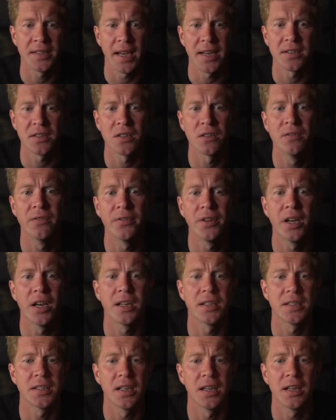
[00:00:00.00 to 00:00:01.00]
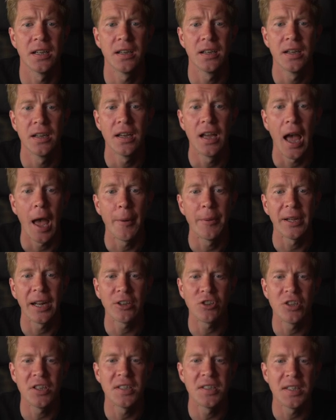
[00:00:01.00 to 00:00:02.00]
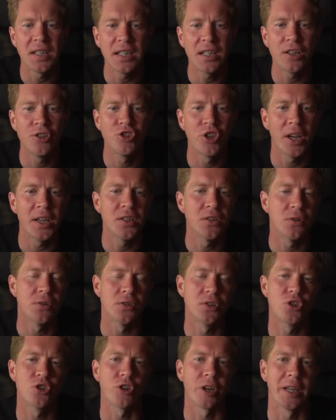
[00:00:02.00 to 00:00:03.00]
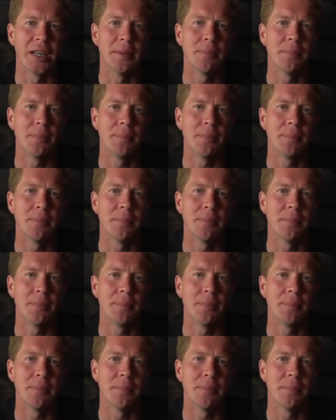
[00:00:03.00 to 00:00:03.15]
text converter, and we can actually see the JSON string